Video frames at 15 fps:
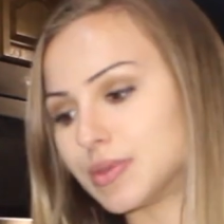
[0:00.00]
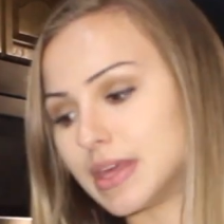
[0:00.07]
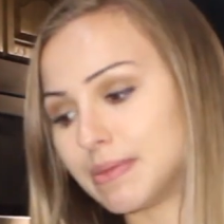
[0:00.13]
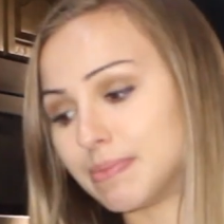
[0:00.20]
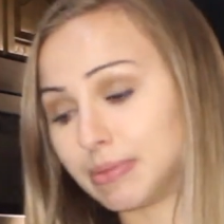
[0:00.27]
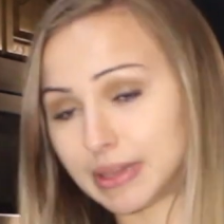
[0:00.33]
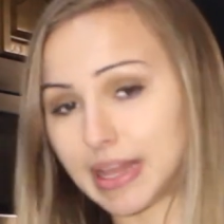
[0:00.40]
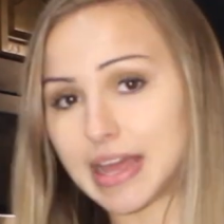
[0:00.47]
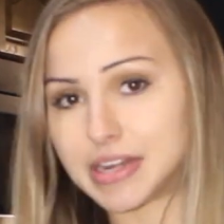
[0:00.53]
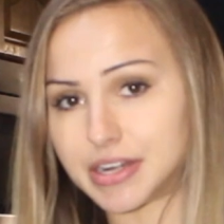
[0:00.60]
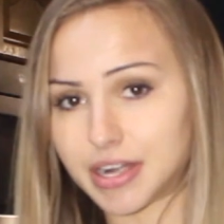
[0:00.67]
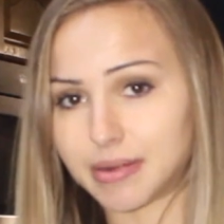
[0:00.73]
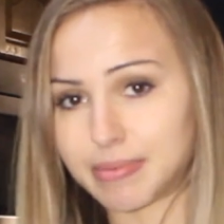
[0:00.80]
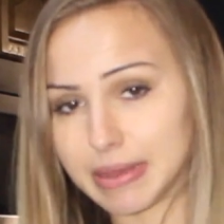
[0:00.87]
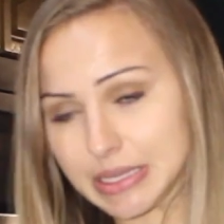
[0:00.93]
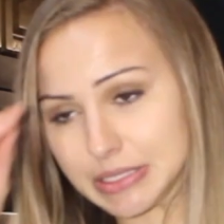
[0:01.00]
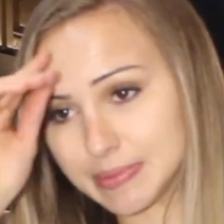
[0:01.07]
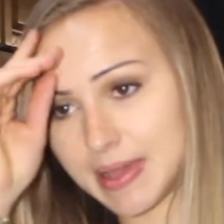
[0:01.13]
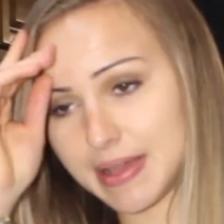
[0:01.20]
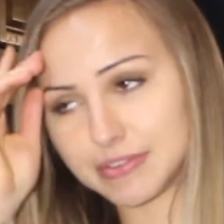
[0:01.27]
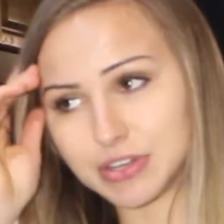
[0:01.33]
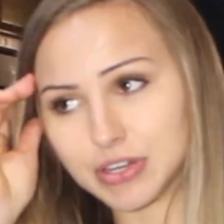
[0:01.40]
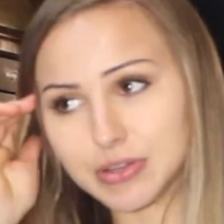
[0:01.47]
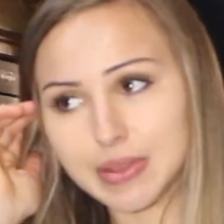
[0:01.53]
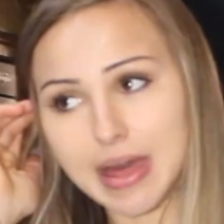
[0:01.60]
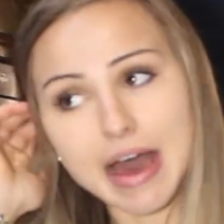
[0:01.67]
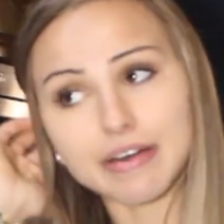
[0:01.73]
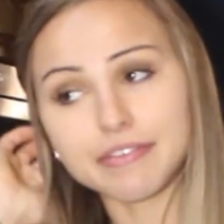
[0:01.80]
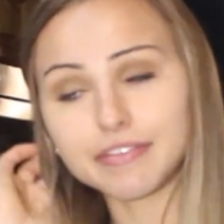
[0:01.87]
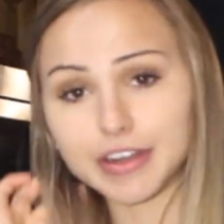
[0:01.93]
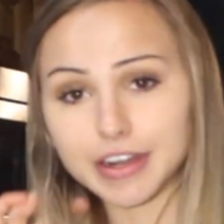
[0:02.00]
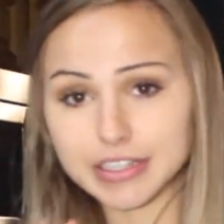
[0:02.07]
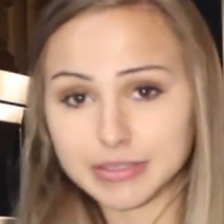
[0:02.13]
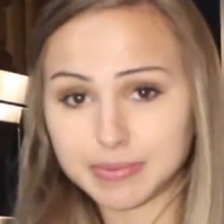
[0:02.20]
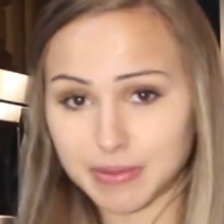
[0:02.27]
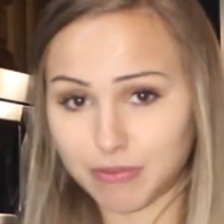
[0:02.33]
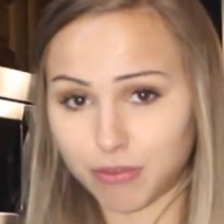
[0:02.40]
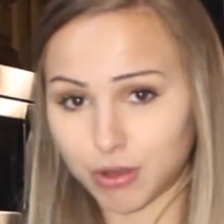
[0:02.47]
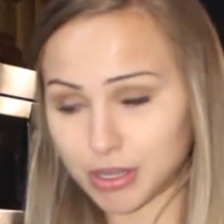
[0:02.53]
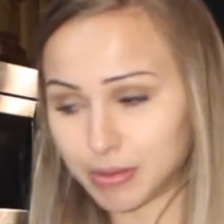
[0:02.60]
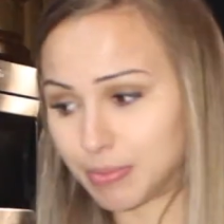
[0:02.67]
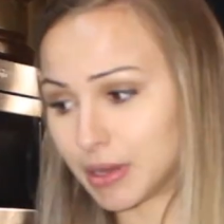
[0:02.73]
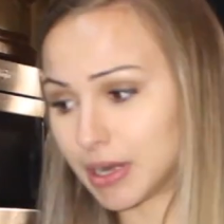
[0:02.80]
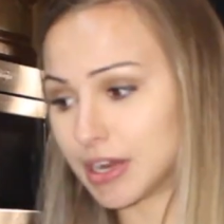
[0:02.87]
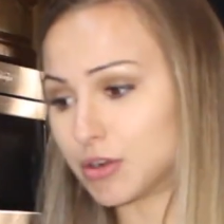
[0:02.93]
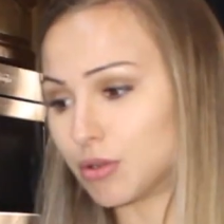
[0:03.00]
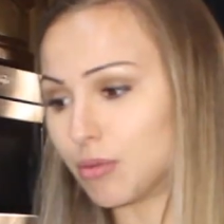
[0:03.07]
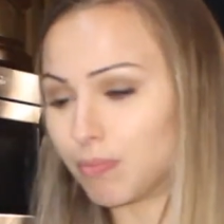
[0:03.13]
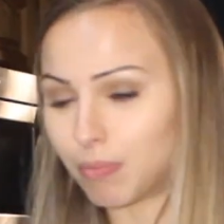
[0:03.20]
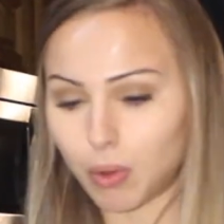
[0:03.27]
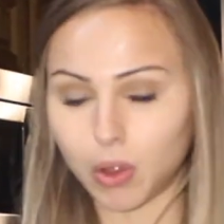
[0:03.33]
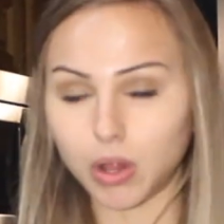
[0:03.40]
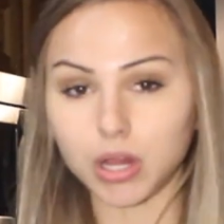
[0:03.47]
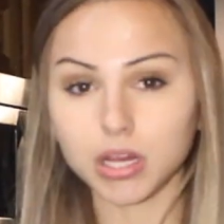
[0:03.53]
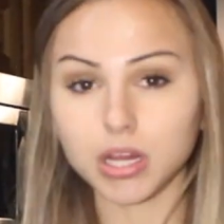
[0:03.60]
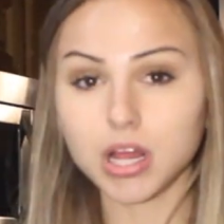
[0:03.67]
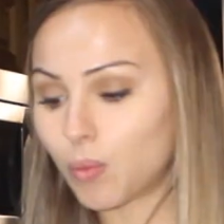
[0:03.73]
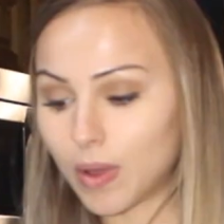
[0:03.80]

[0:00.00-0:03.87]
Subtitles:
the blender because we have to do that first before you put it into a bowl.